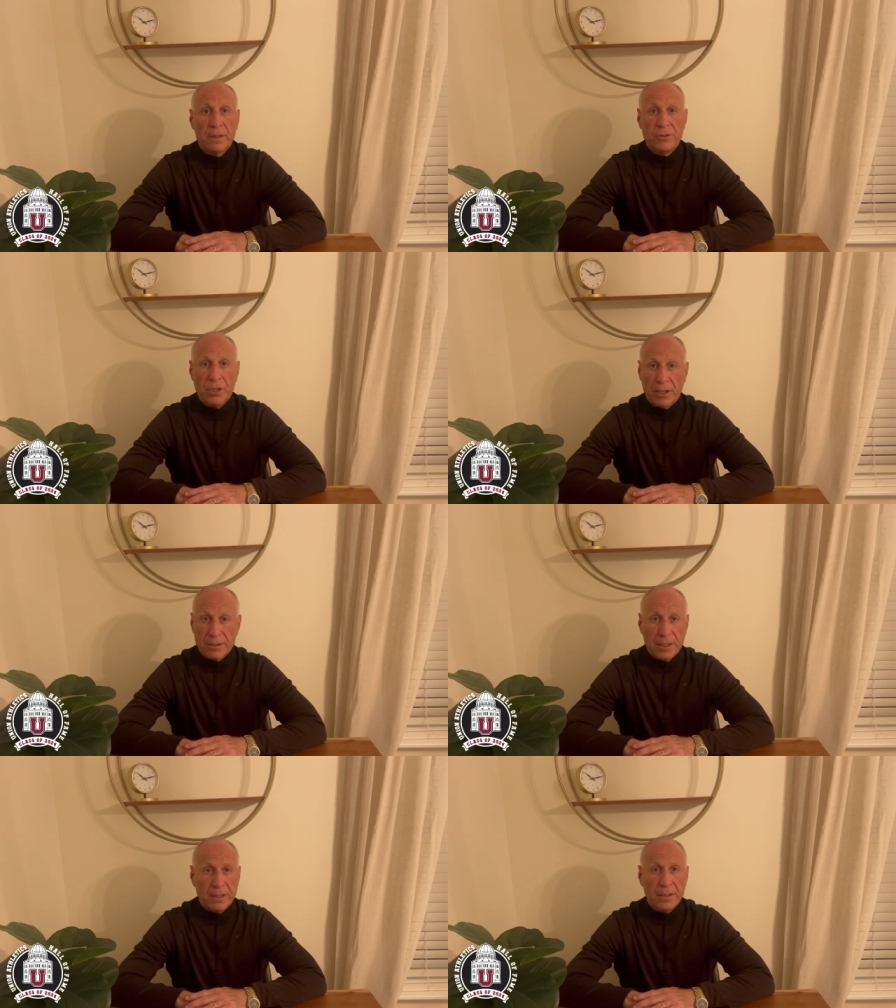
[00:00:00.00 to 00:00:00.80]

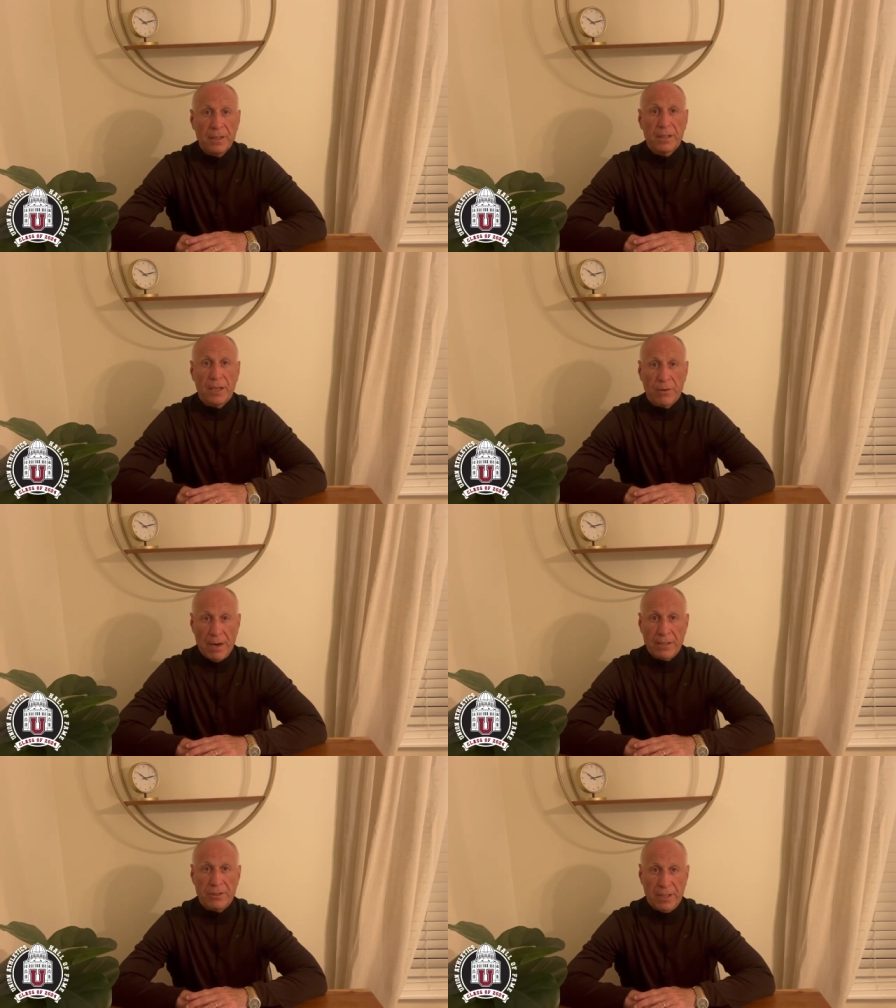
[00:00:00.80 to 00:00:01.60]
Justin,
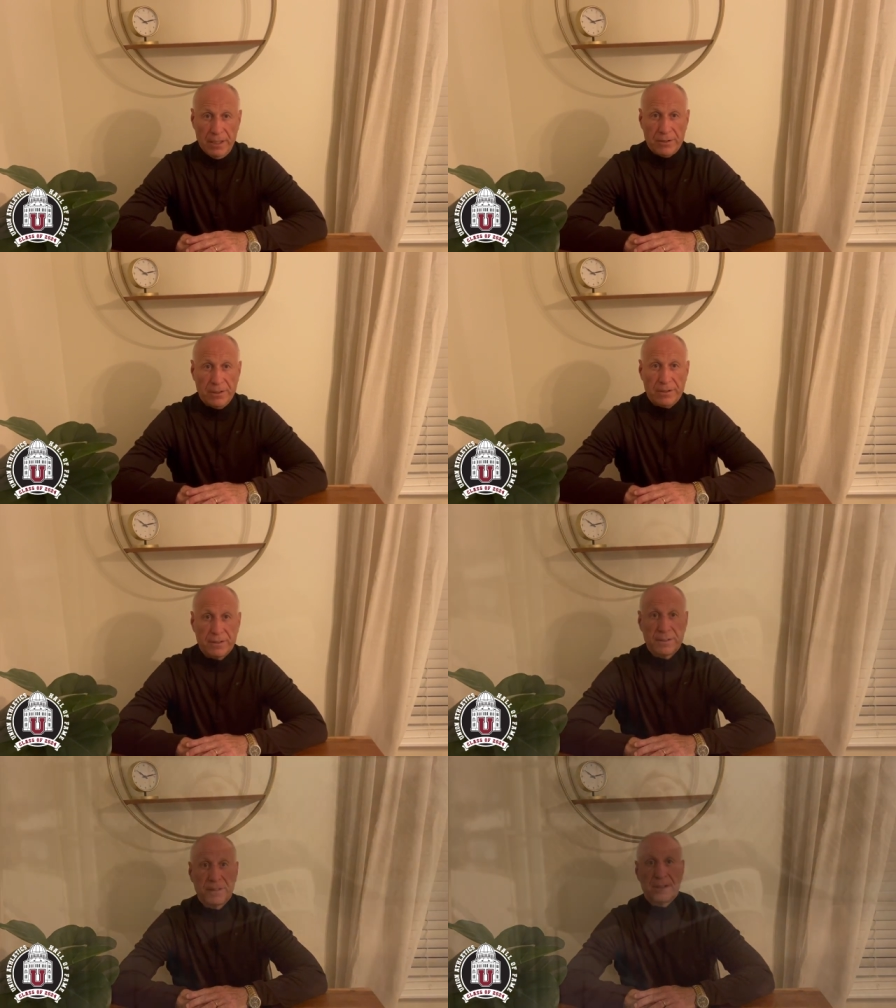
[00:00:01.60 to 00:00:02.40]
congratulations.